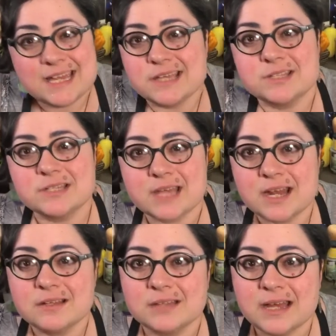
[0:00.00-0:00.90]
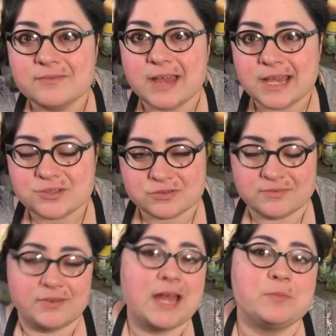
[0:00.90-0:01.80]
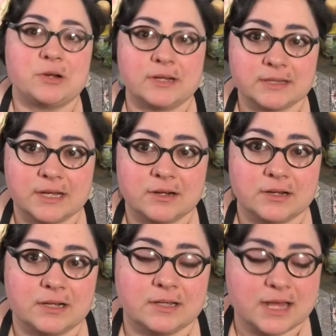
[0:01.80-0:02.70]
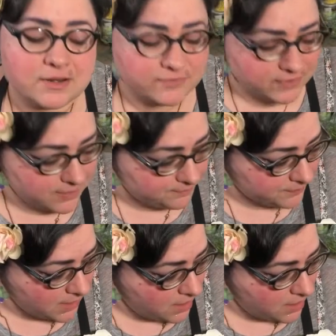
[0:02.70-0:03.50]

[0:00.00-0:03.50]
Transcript: It's just got a lot of extra fiber in there, a lot of um,